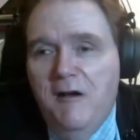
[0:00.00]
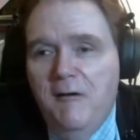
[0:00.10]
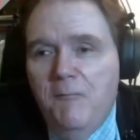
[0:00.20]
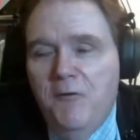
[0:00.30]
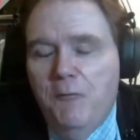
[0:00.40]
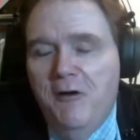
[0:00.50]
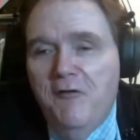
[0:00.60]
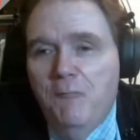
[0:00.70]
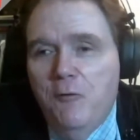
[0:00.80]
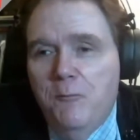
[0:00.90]

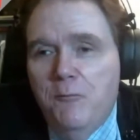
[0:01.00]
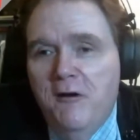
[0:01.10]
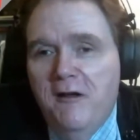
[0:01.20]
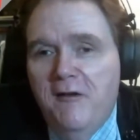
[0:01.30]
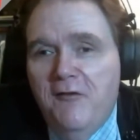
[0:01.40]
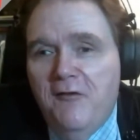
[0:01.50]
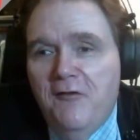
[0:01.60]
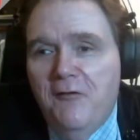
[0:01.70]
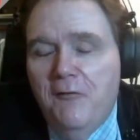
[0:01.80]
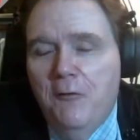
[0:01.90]
wasn't WordPress
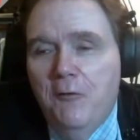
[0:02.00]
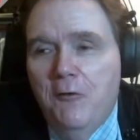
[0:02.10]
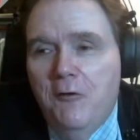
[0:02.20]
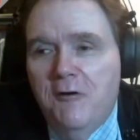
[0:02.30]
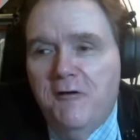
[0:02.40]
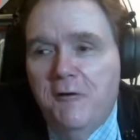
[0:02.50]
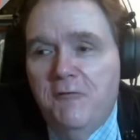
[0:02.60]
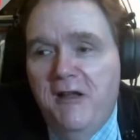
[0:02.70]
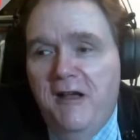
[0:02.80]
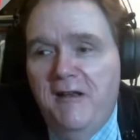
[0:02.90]
or
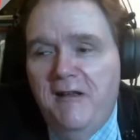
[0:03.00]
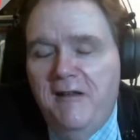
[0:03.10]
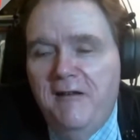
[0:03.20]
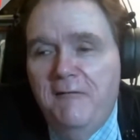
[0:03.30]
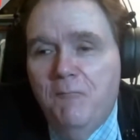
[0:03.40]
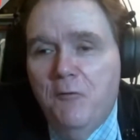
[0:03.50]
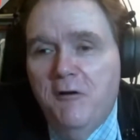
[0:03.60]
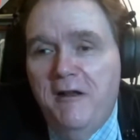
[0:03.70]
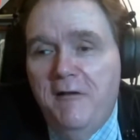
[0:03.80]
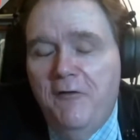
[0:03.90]
GoDaddy or
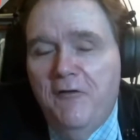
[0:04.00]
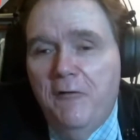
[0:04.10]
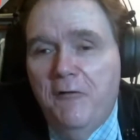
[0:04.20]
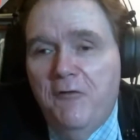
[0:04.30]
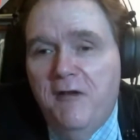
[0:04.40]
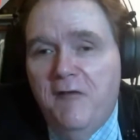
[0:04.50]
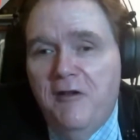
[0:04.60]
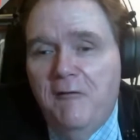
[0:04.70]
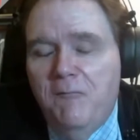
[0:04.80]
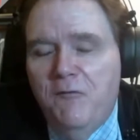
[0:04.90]
any of these other things
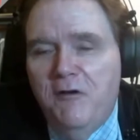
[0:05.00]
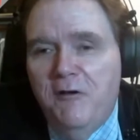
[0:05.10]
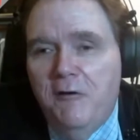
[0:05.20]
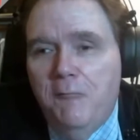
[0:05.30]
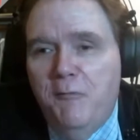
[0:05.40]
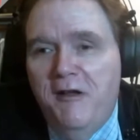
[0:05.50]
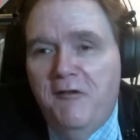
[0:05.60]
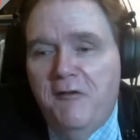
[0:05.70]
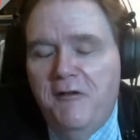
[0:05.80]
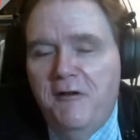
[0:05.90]
that,
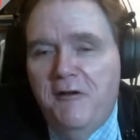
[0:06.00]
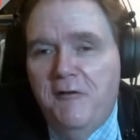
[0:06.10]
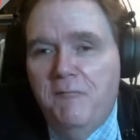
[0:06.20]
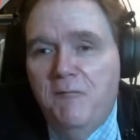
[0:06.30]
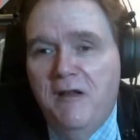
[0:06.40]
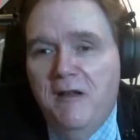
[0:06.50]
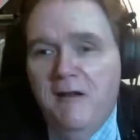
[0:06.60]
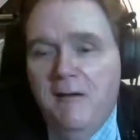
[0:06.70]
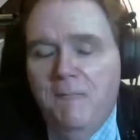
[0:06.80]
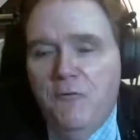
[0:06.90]
basically you can
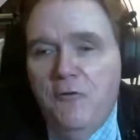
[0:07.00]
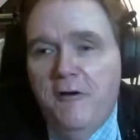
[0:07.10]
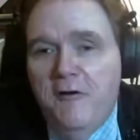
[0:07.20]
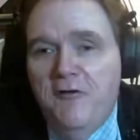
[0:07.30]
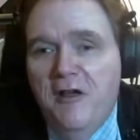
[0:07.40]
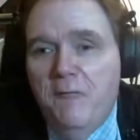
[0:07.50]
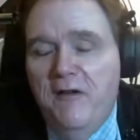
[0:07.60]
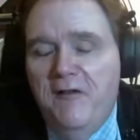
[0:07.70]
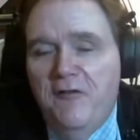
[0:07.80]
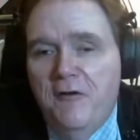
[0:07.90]
do it yourself
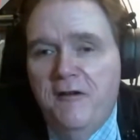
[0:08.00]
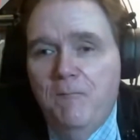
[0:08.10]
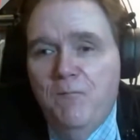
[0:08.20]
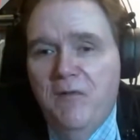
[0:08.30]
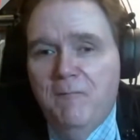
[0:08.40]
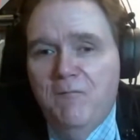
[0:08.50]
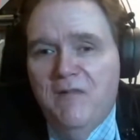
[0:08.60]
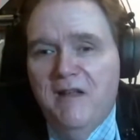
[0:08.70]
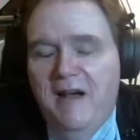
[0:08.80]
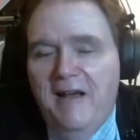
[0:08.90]
easily.
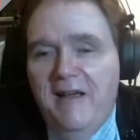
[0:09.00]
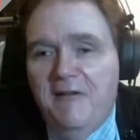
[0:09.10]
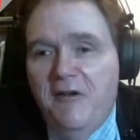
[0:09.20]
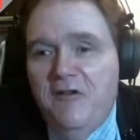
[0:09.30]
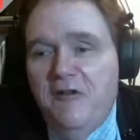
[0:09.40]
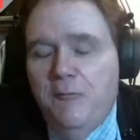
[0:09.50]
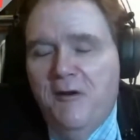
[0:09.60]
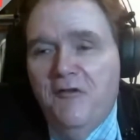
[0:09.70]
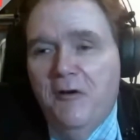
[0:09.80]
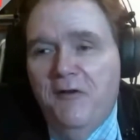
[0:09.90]
I had to teach
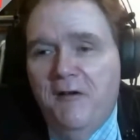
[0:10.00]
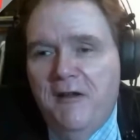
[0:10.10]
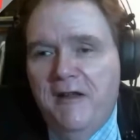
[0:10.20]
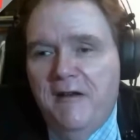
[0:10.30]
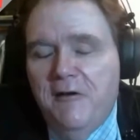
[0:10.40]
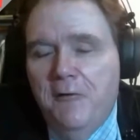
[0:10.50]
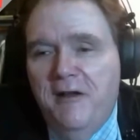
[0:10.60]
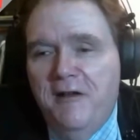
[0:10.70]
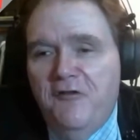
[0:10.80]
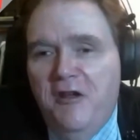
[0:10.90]
myself how to hand code
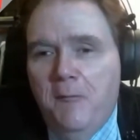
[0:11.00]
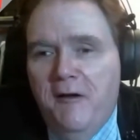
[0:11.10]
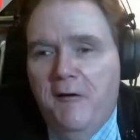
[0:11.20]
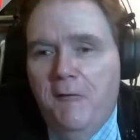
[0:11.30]
HTML.